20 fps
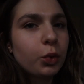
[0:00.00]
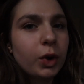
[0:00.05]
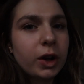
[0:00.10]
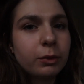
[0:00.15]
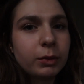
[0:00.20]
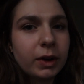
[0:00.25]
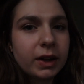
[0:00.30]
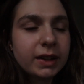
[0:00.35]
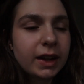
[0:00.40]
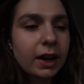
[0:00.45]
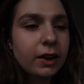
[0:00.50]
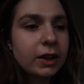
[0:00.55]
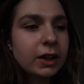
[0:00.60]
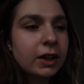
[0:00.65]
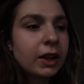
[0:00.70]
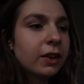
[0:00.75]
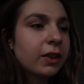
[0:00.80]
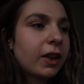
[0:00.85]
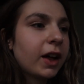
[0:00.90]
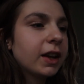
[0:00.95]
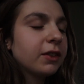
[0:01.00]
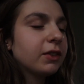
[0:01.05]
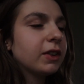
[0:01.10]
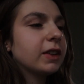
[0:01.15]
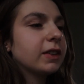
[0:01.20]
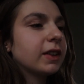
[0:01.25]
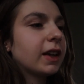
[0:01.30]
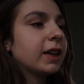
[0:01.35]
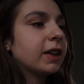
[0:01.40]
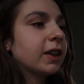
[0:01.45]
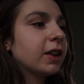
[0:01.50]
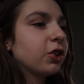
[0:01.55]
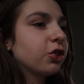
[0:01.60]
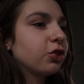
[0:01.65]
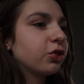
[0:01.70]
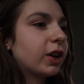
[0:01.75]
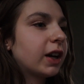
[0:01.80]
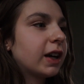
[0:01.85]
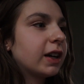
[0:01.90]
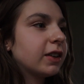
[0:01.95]
Quick rundown. A lot of it is like
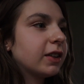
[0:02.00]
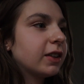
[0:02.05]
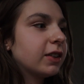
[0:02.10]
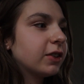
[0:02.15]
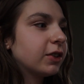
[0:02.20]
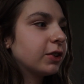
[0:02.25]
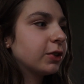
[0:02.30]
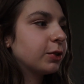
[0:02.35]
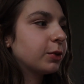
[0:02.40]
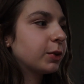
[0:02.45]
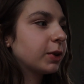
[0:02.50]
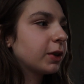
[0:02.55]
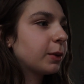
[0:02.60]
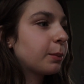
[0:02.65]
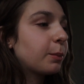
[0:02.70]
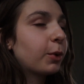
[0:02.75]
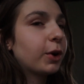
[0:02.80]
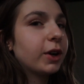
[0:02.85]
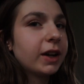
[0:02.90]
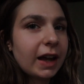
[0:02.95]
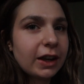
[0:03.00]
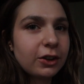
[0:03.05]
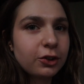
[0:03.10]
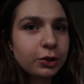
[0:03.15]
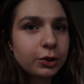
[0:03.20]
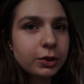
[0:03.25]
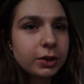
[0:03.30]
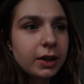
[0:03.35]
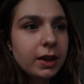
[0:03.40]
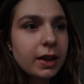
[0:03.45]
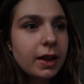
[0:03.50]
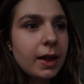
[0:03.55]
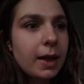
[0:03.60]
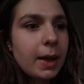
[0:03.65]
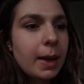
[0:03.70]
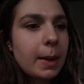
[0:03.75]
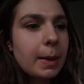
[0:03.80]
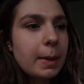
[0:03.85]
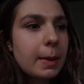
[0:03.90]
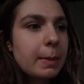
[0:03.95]
trying to do more natural
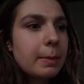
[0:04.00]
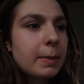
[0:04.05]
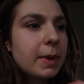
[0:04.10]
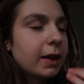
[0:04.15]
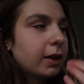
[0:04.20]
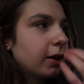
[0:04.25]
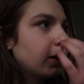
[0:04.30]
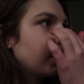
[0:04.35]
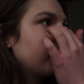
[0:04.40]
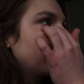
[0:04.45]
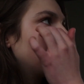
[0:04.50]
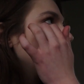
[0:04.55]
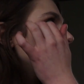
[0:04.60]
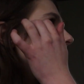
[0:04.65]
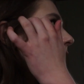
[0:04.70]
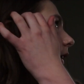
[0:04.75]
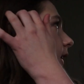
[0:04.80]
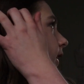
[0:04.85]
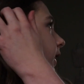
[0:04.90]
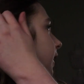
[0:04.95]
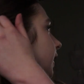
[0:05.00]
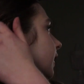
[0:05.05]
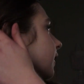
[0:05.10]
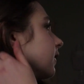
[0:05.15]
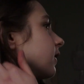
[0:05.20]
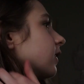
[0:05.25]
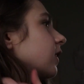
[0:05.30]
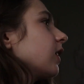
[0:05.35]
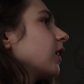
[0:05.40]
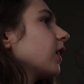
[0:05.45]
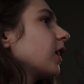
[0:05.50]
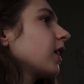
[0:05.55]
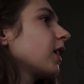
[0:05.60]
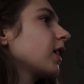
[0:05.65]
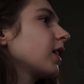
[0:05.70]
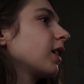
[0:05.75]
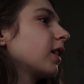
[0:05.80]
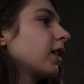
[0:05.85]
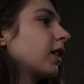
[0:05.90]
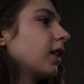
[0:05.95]
makeup and
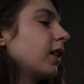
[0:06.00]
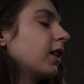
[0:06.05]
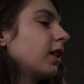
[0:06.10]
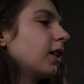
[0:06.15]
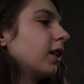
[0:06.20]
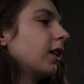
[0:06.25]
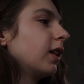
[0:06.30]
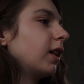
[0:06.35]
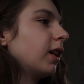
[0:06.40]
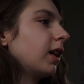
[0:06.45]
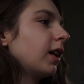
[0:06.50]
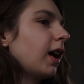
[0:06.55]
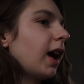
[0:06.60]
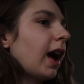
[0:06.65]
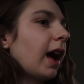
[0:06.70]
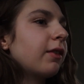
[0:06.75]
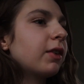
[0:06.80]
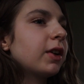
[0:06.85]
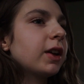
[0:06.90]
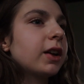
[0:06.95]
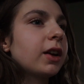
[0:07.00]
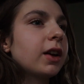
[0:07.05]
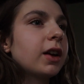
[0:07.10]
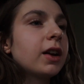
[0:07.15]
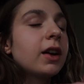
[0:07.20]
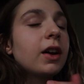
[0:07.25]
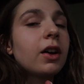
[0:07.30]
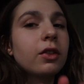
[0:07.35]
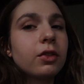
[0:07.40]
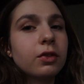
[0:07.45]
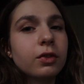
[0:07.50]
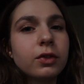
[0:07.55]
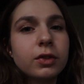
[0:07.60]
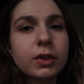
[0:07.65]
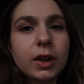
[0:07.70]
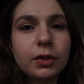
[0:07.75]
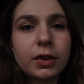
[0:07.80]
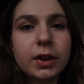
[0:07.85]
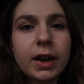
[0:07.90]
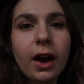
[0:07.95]
having
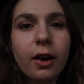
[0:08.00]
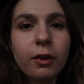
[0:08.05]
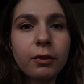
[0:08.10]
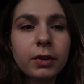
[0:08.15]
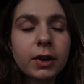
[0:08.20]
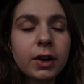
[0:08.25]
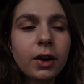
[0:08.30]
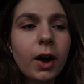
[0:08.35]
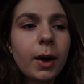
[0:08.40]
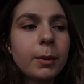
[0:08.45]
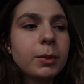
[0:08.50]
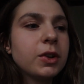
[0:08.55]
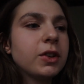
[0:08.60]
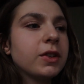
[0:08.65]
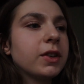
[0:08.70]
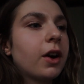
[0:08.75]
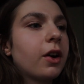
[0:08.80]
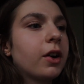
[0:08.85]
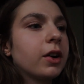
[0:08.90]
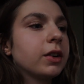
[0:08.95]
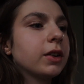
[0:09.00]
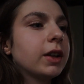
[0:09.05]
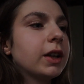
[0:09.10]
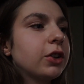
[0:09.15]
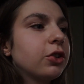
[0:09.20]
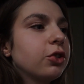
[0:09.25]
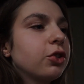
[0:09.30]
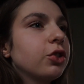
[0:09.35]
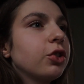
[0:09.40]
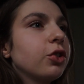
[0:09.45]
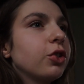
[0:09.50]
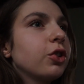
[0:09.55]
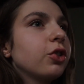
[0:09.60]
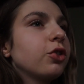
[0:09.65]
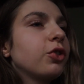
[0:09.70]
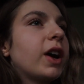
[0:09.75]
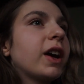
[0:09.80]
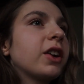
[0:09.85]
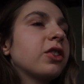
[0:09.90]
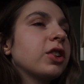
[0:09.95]
different outfit options that aren't like too
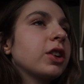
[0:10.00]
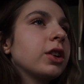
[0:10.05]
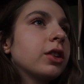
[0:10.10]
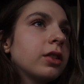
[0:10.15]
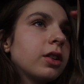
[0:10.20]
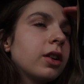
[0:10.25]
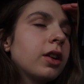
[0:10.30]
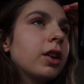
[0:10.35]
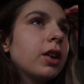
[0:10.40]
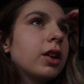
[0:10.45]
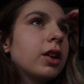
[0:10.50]
distracting